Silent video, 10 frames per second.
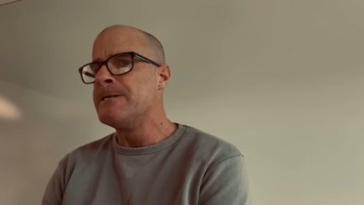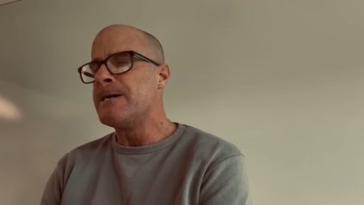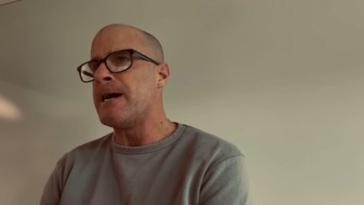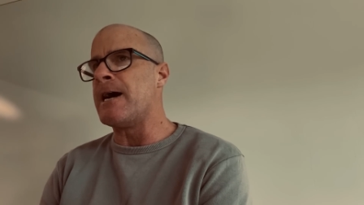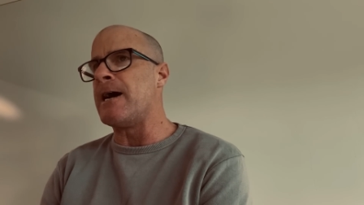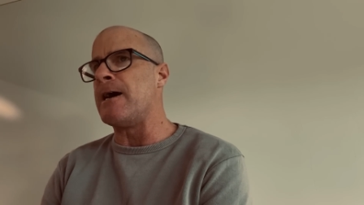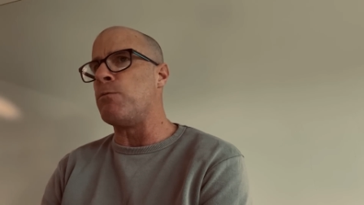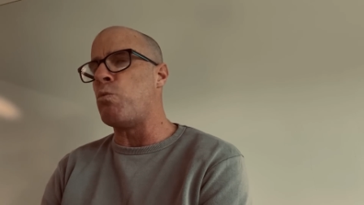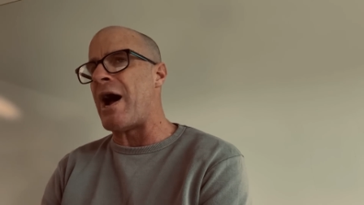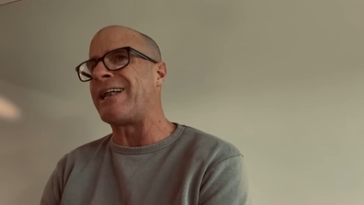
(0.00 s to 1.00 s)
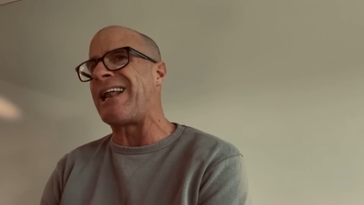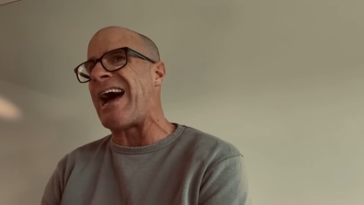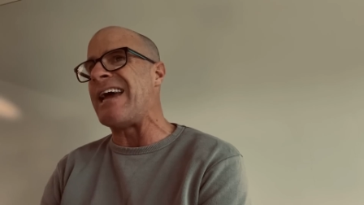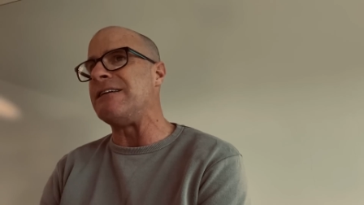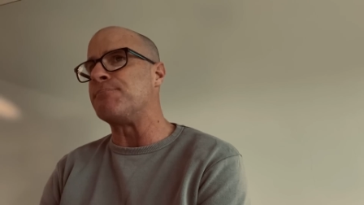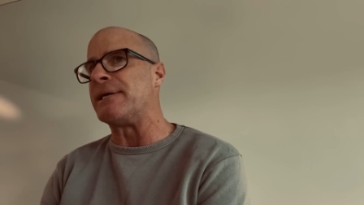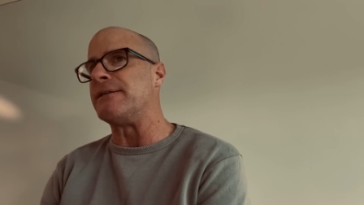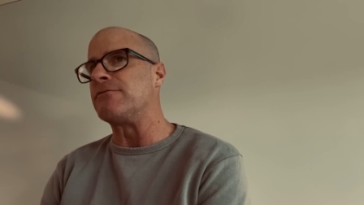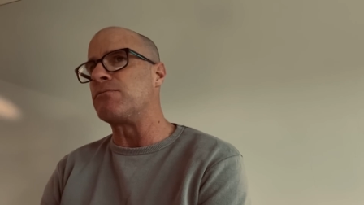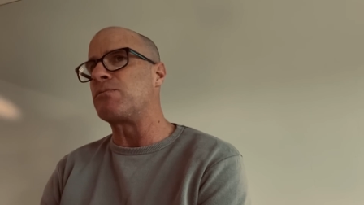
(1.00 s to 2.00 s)
One late,
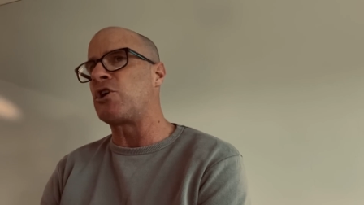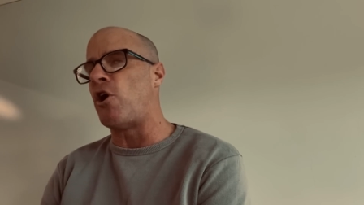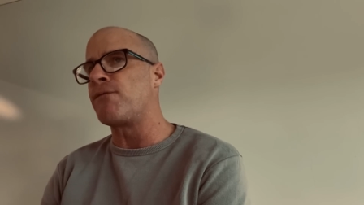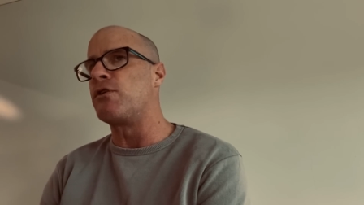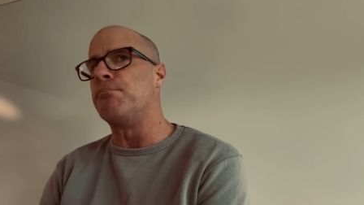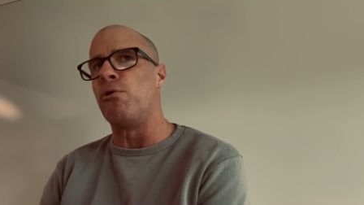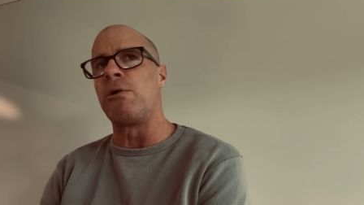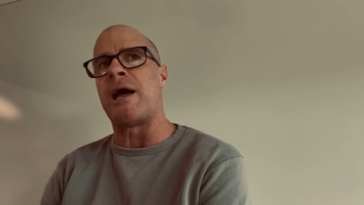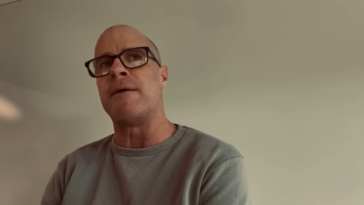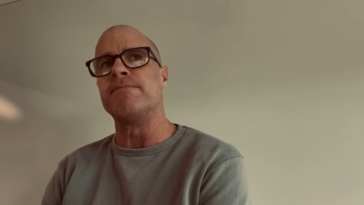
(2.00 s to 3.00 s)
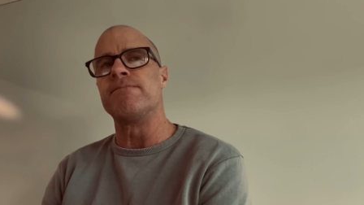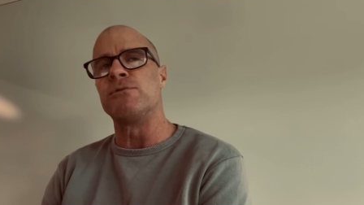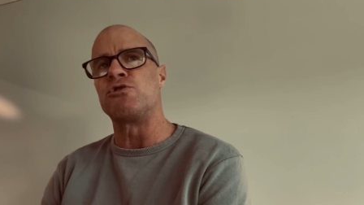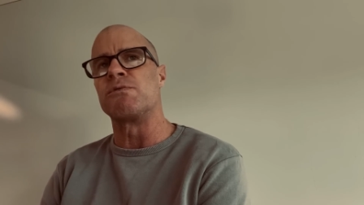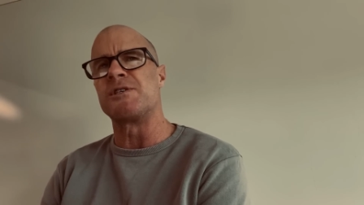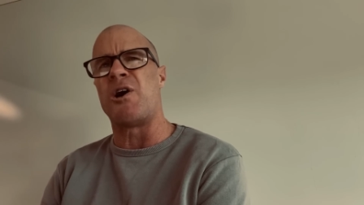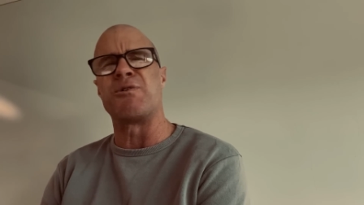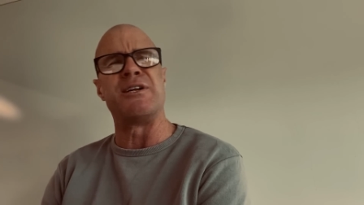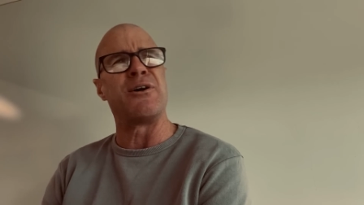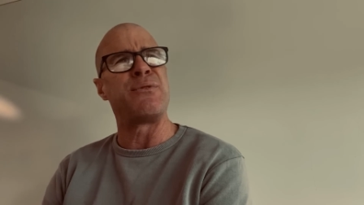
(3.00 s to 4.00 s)
but coughed the ball up, which
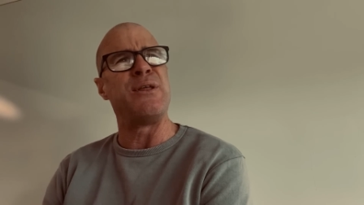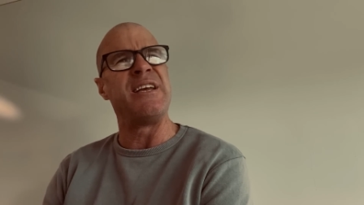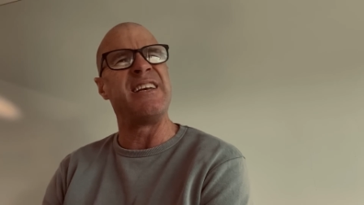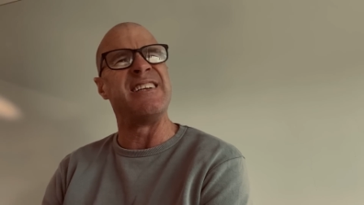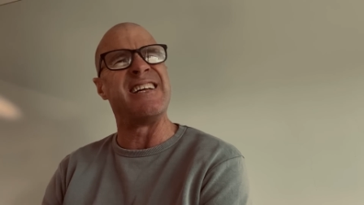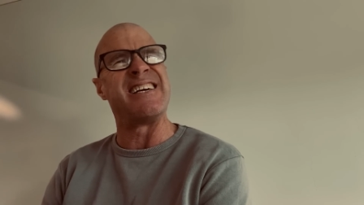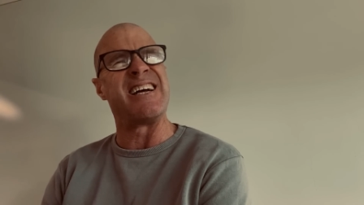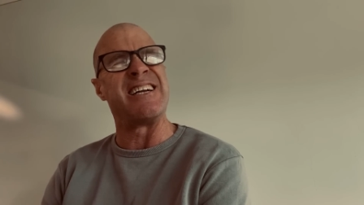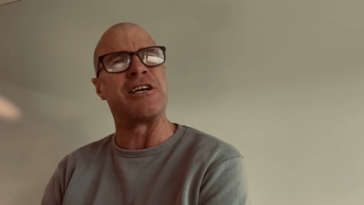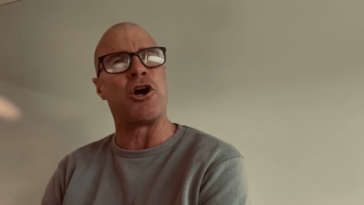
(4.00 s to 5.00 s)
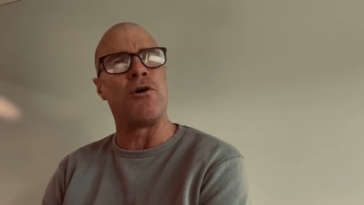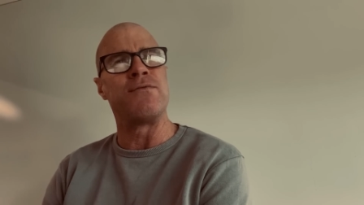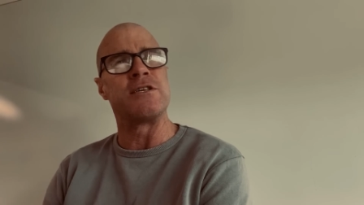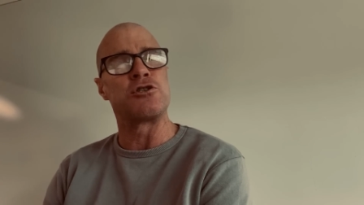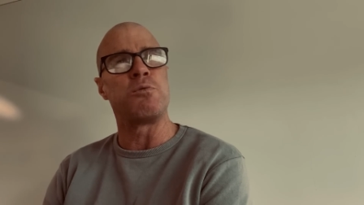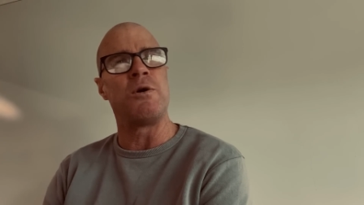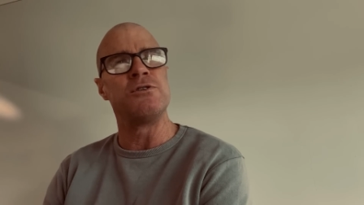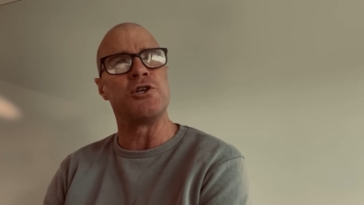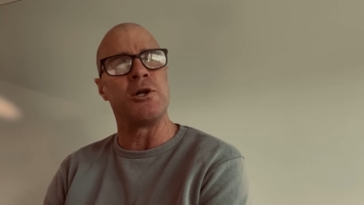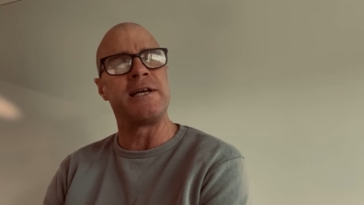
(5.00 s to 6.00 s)
resulted, I think, in a goal for the
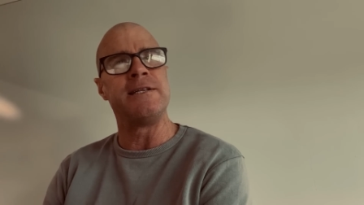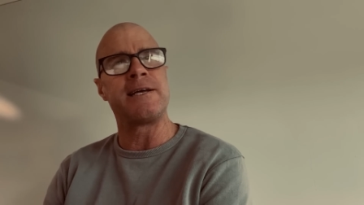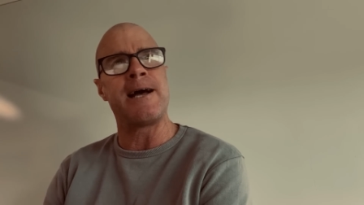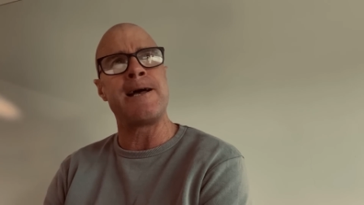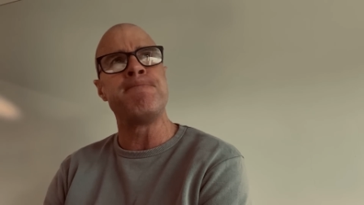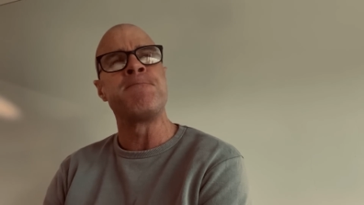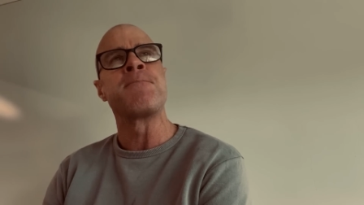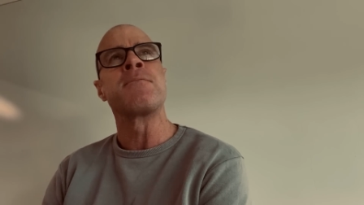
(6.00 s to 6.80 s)
Swans early in the game.